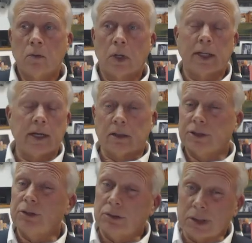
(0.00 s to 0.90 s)
well, I
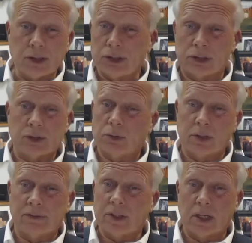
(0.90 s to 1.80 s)
guarantee you this church
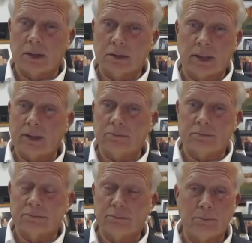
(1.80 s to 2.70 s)
wouldn't have done
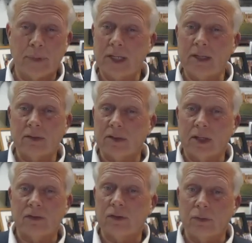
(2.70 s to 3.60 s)
many of the
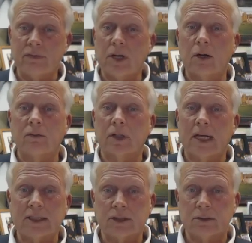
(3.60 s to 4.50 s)
things that we've done over the
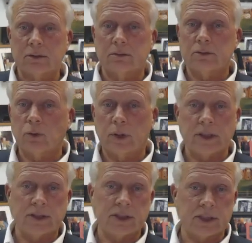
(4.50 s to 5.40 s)
last
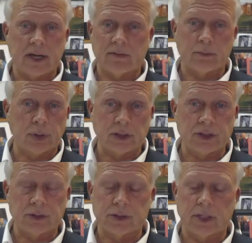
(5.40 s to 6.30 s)
27
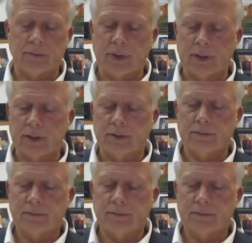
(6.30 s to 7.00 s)
plus years that I've been here.